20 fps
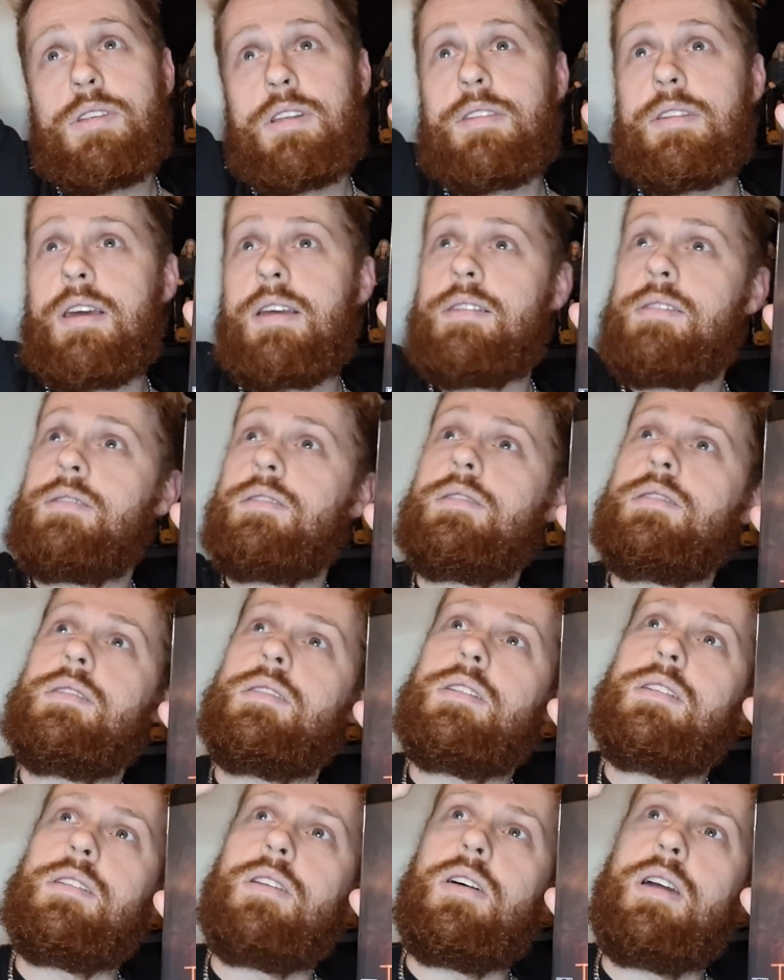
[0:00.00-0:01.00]
and then
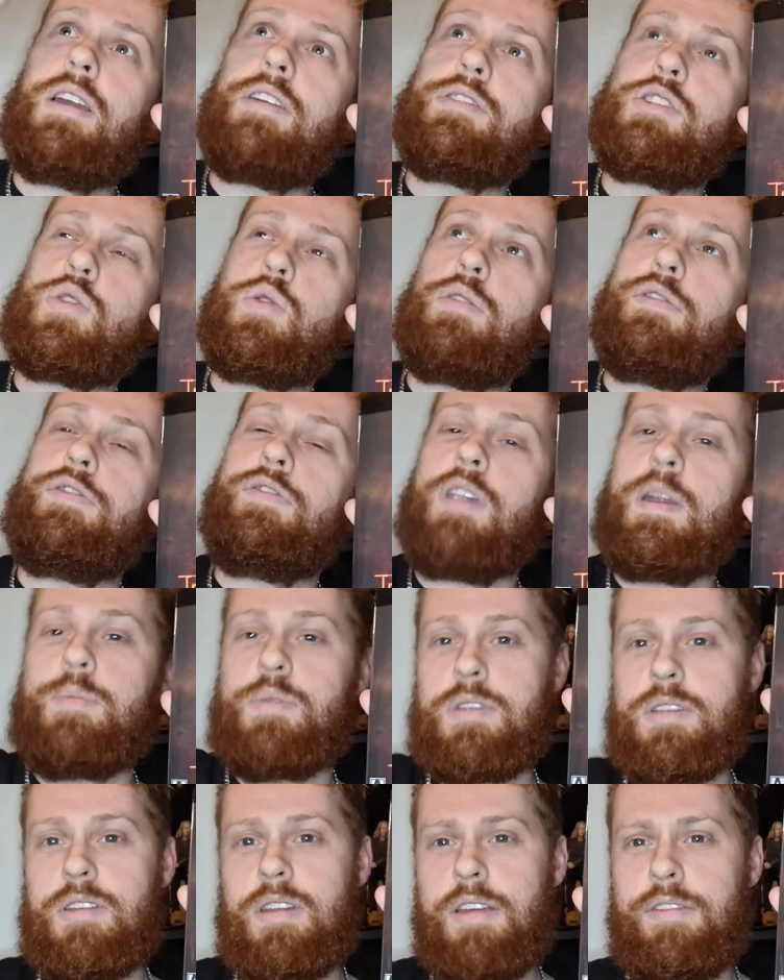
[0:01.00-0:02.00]
it sort of
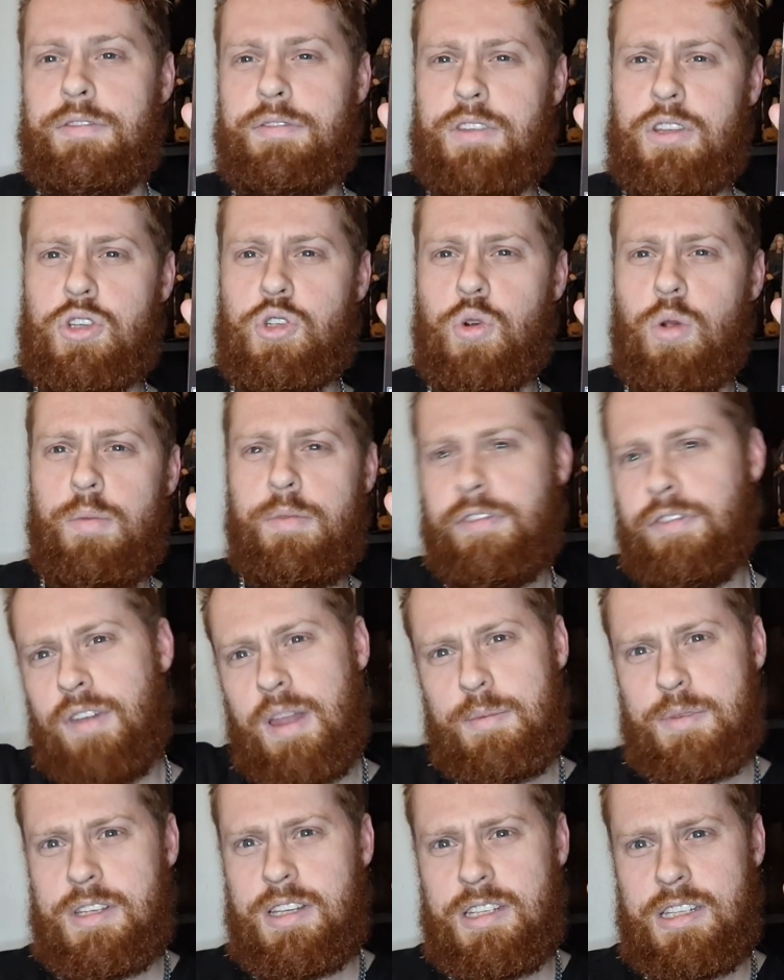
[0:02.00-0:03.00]
flips, the trope
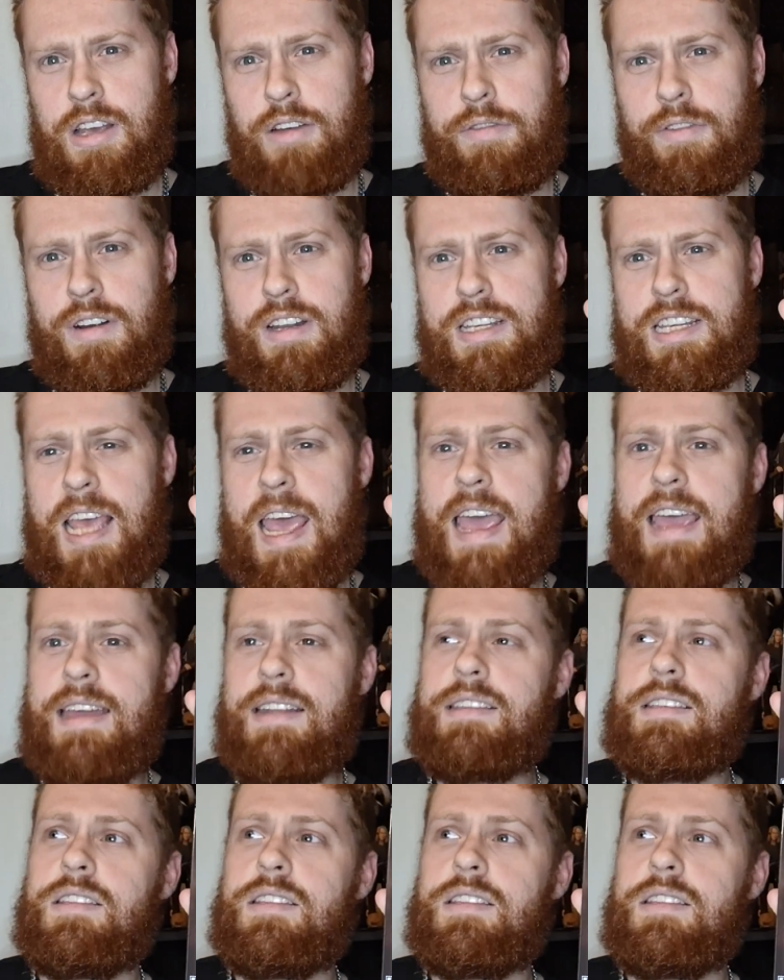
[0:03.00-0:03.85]
flips itself on its head,